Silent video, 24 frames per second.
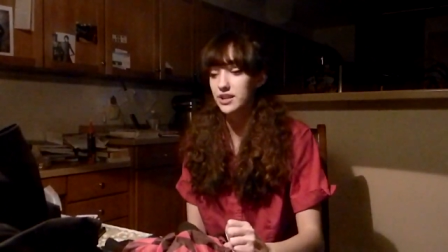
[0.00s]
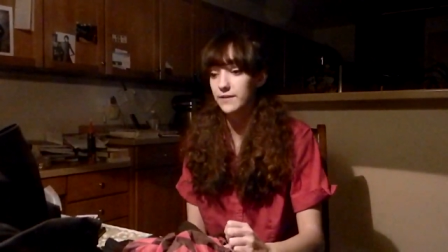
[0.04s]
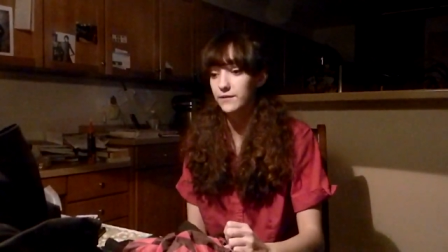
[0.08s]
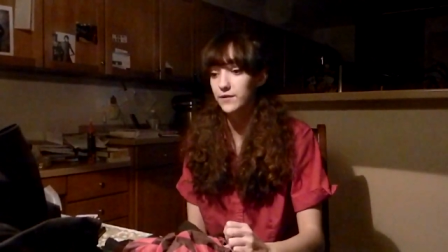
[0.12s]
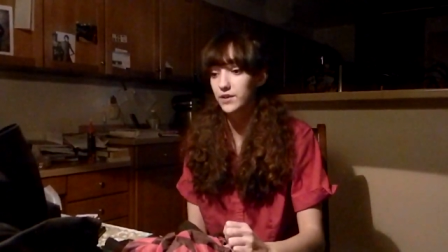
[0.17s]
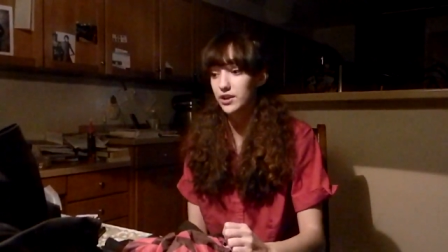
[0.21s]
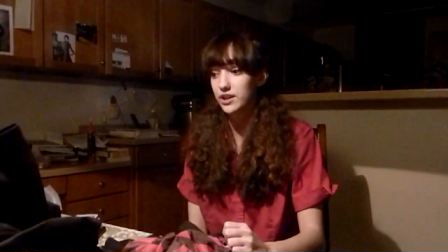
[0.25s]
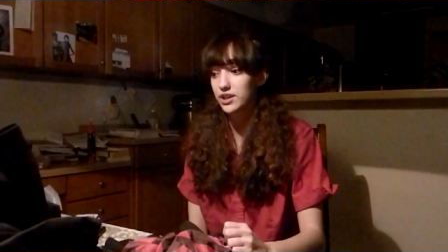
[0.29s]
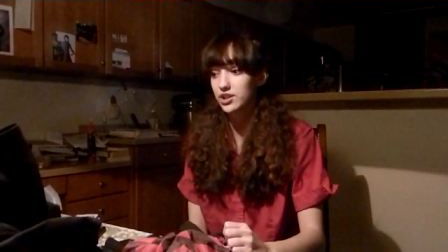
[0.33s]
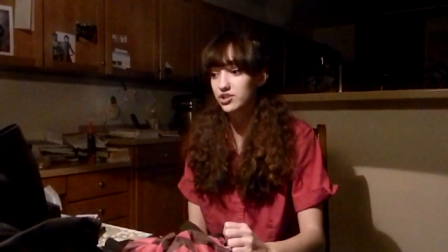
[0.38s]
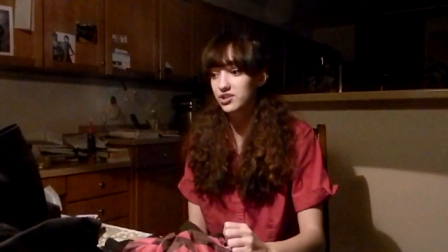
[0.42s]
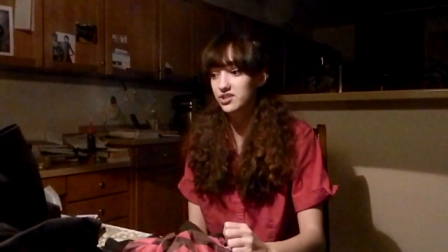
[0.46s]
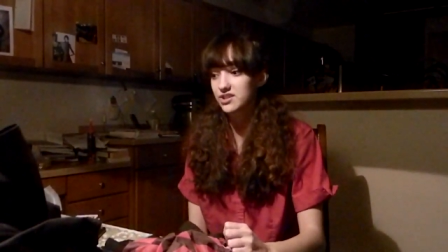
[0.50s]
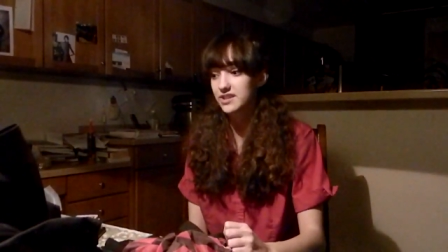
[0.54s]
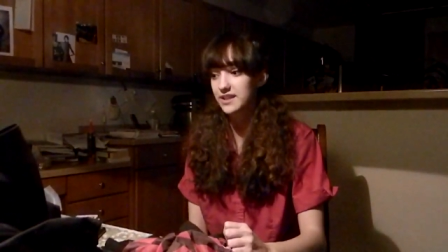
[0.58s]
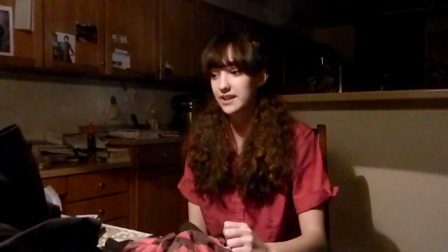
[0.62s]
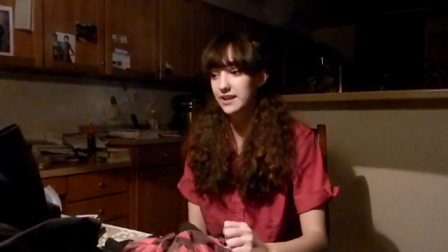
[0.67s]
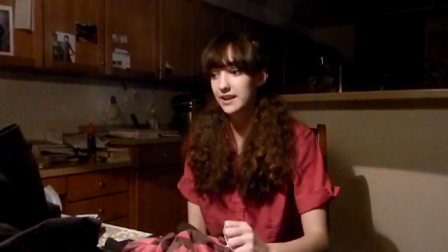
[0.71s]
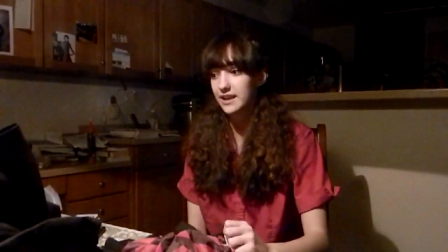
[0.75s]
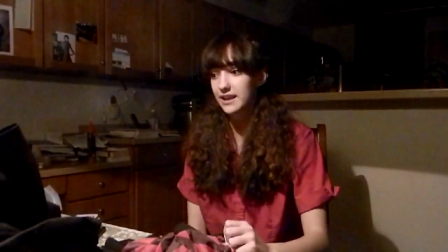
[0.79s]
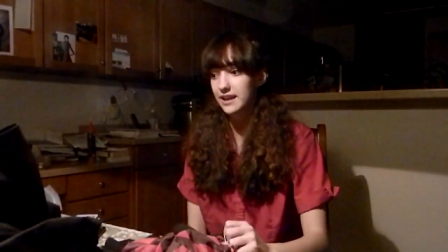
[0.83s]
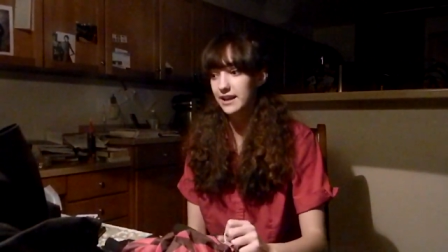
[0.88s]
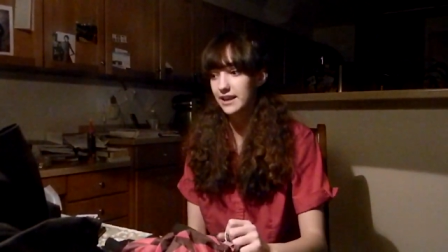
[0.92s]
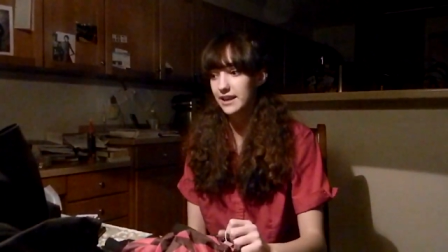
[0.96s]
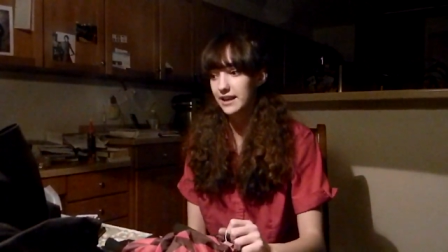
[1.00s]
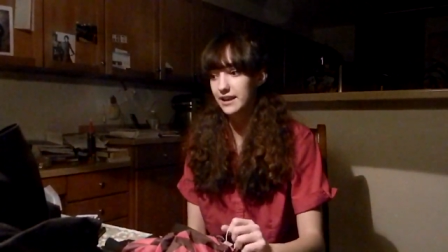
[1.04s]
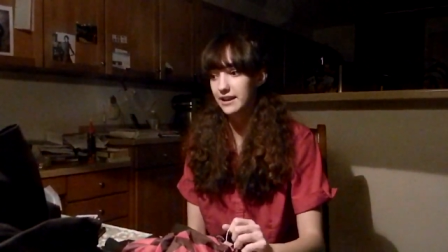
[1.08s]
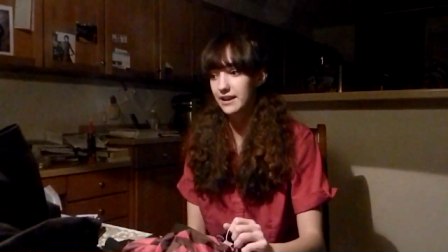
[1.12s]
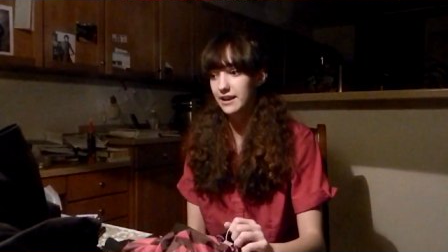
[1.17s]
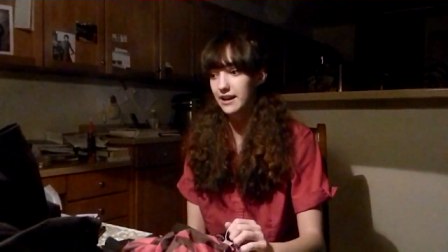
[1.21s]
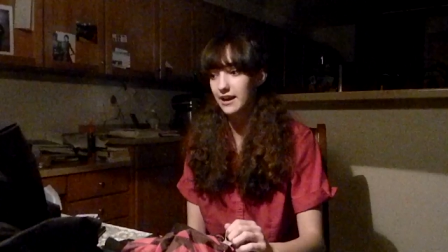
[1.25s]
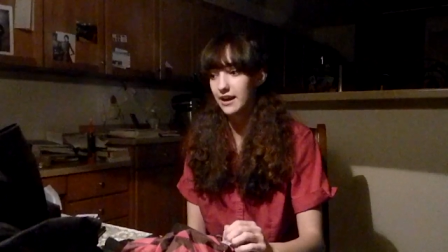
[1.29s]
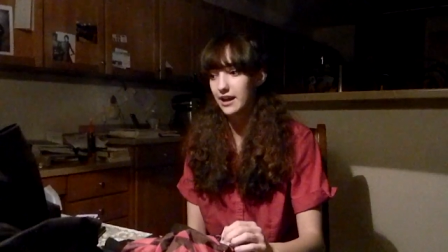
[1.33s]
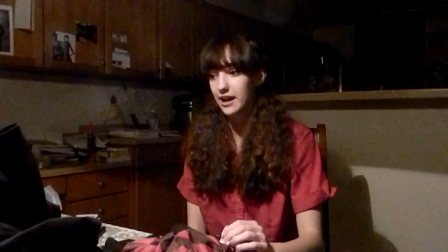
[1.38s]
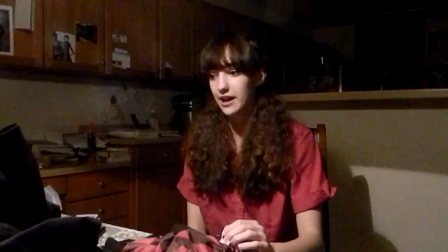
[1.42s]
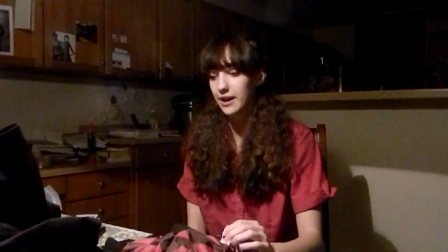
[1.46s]
if you're interested in
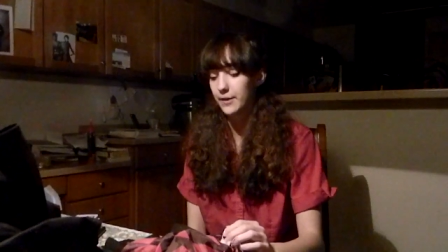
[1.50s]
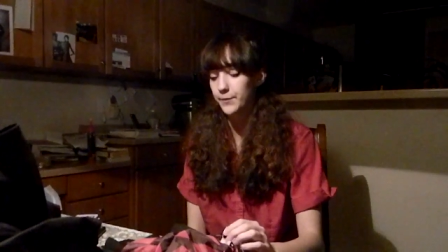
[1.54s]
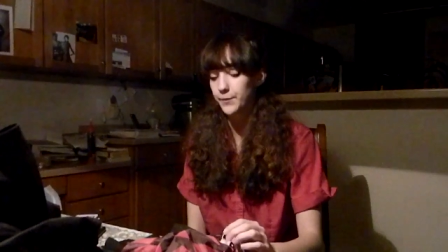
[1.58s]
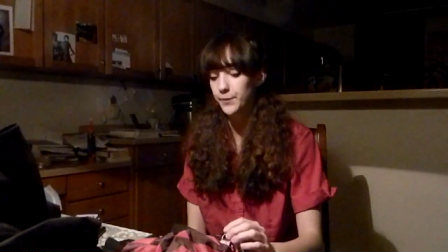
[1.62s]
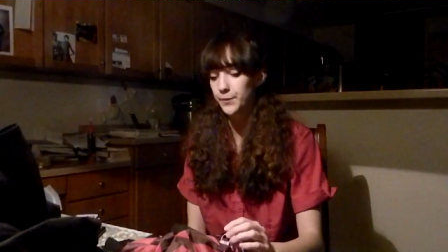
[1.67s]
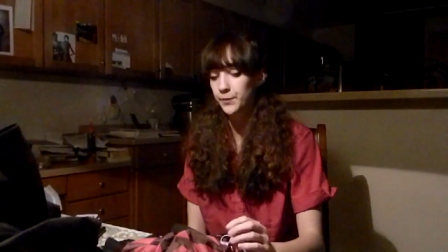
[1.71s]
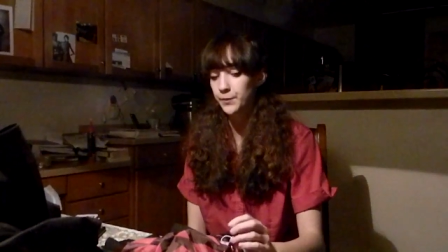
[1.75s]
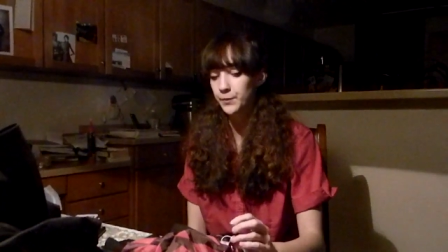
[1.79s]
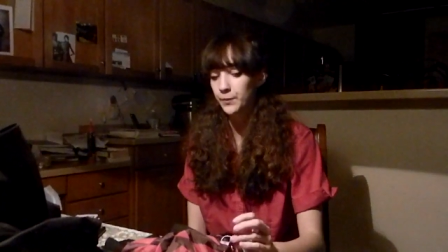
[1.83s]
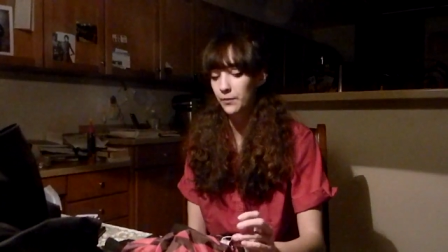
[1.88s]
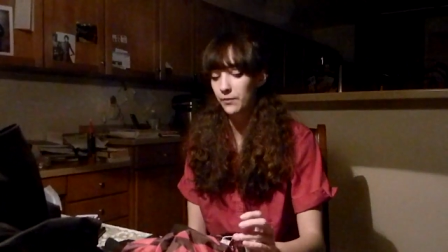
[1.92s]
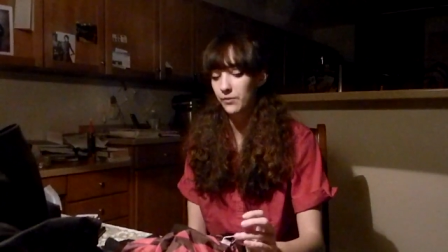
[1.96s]
um,